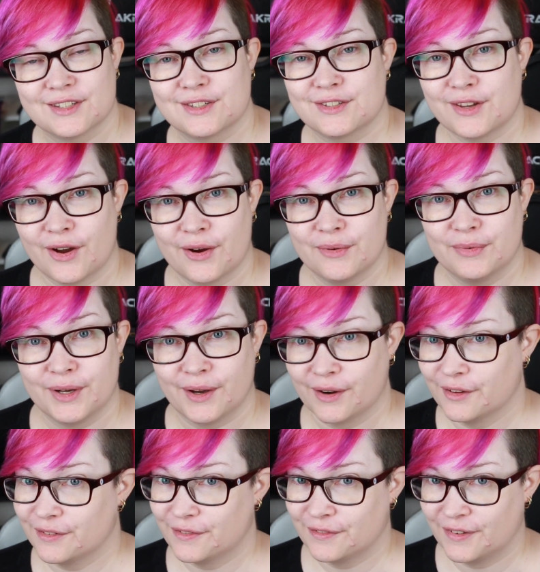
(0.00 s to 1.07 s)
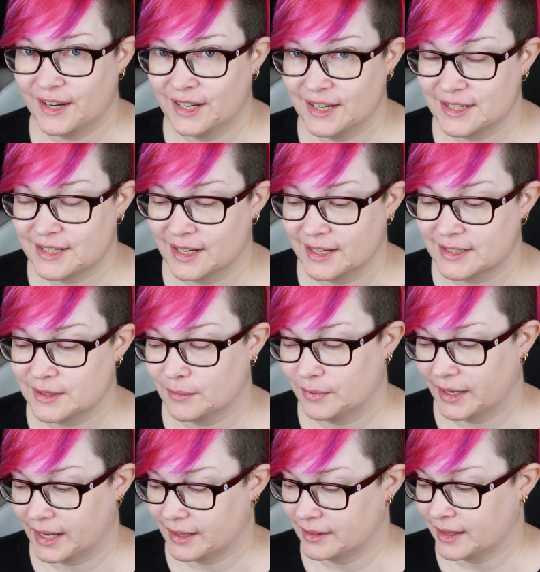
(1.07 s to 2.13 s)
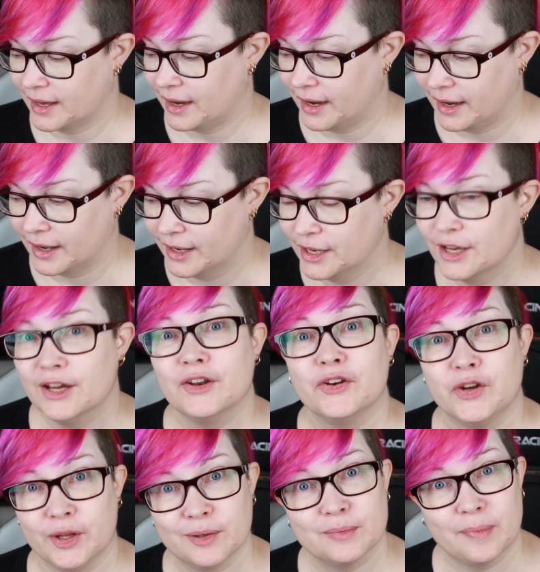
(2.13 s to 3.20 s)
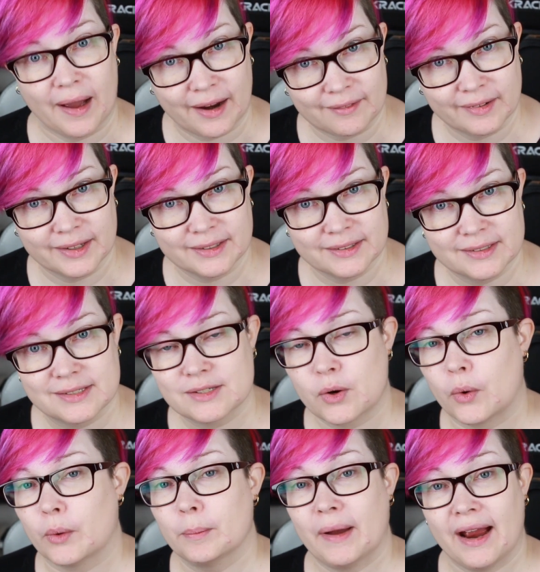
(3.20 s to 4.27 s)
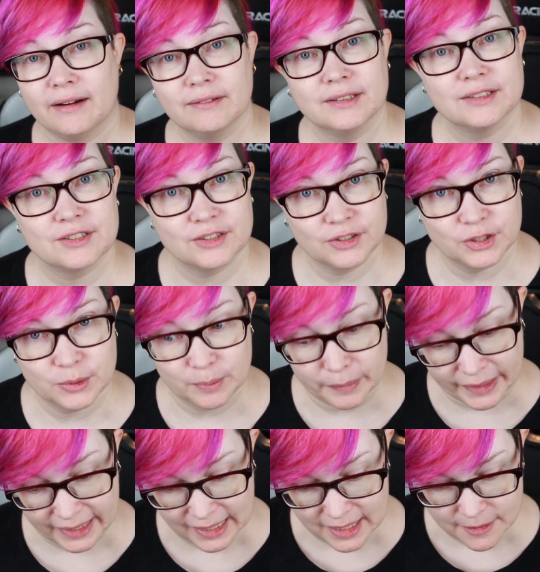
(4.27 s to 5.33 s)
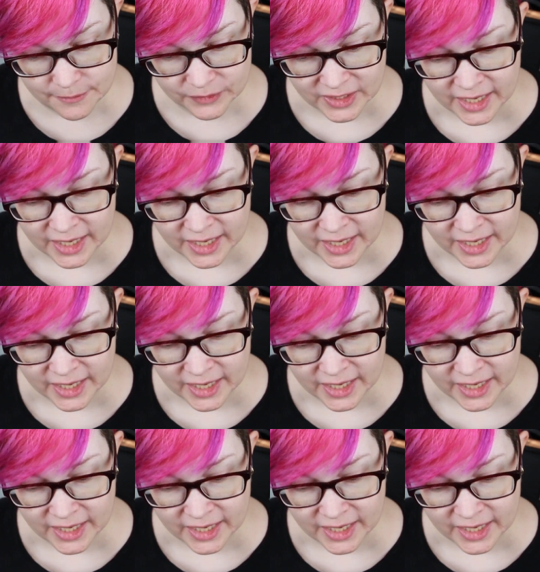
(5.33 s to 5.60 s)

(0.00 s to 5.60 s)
So we're gonna finish it with new parents or parents to be.